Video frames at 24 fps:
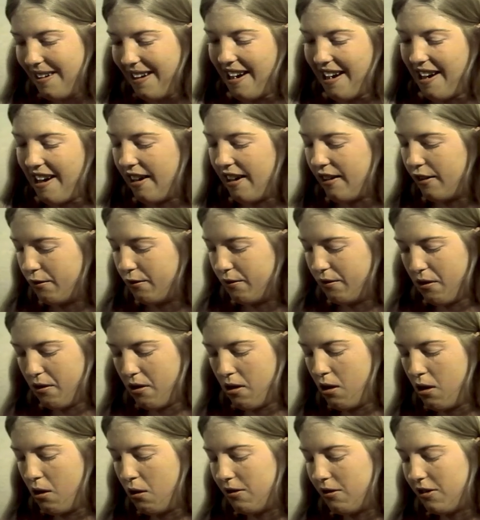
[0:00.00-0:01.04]
I don't
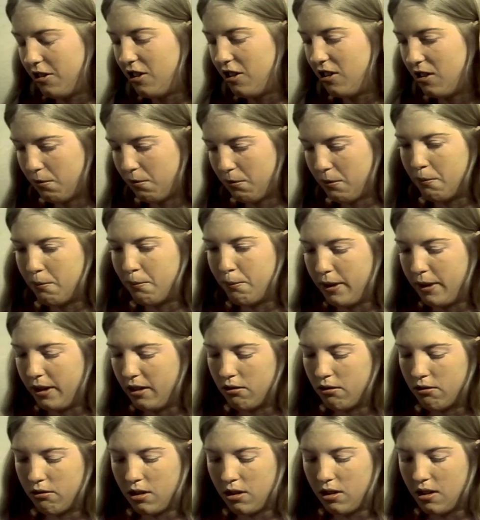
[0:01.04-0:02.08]
know. It's just been
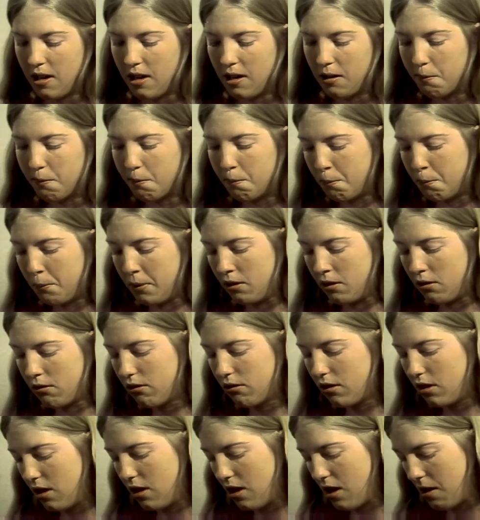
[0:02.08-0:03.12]
building up and
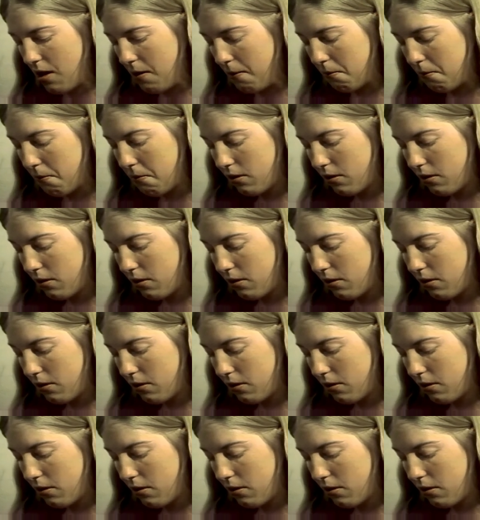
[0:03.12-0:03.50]
building up.